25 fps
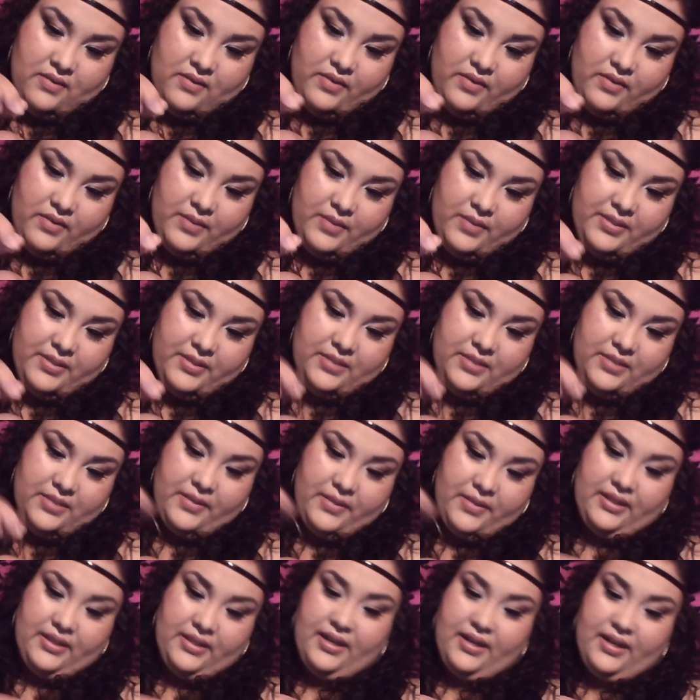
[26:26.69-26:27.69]
We're gonna put some
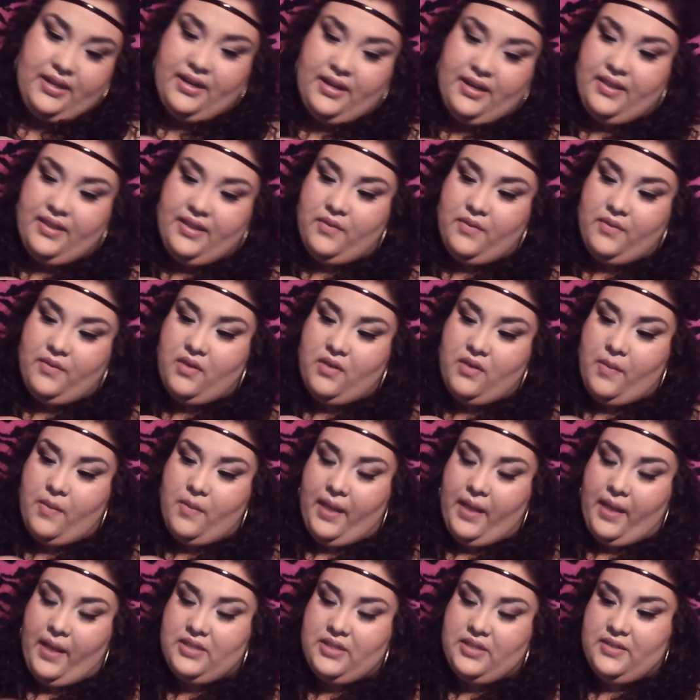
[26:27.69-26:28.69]
right there, and then we'll come
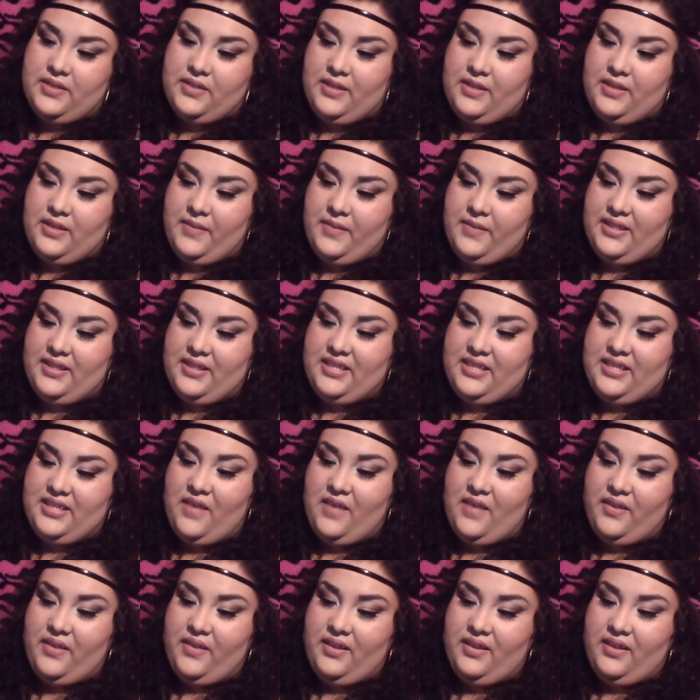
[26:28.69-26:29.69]
back to it in a bit and see
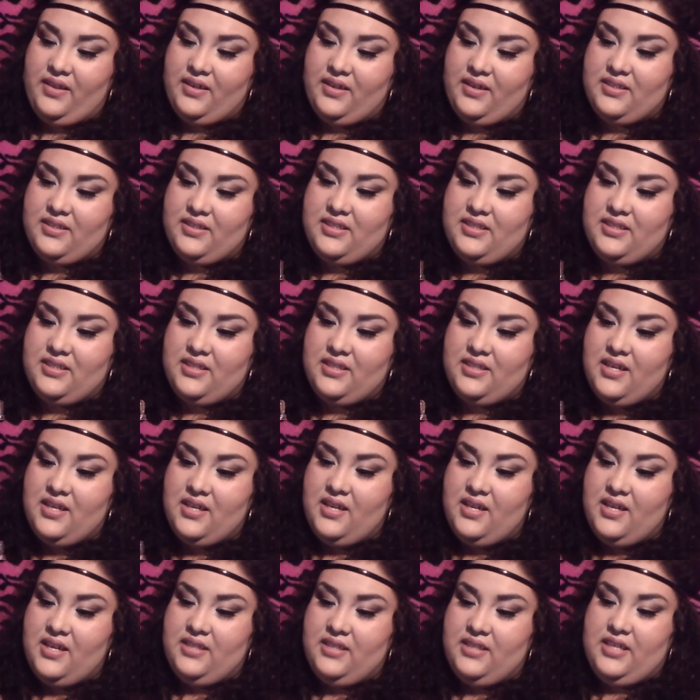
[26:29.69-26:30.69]
how it
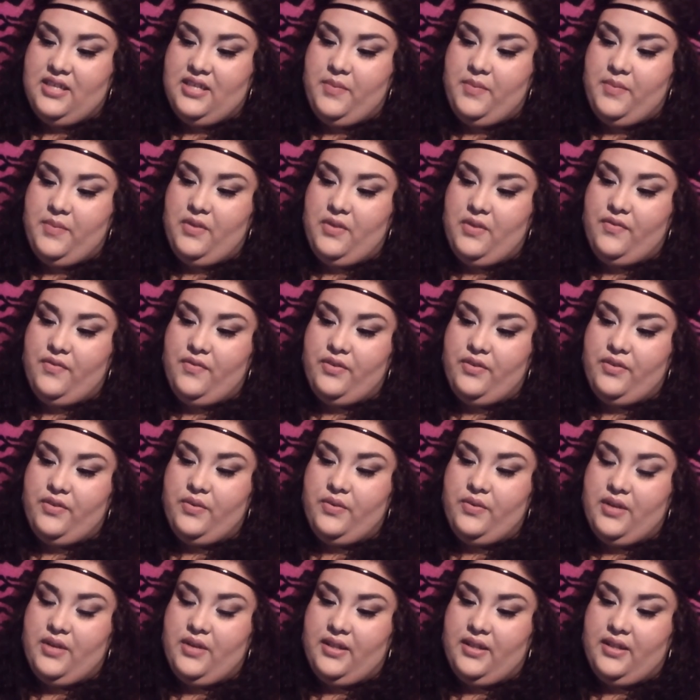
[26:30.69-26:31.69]
looks. It's like a beautiful
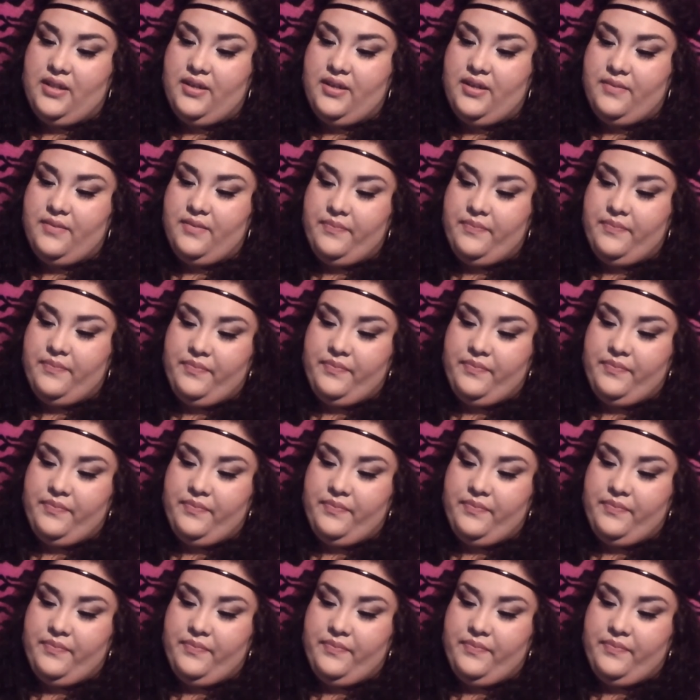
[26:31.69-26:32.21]
nude color.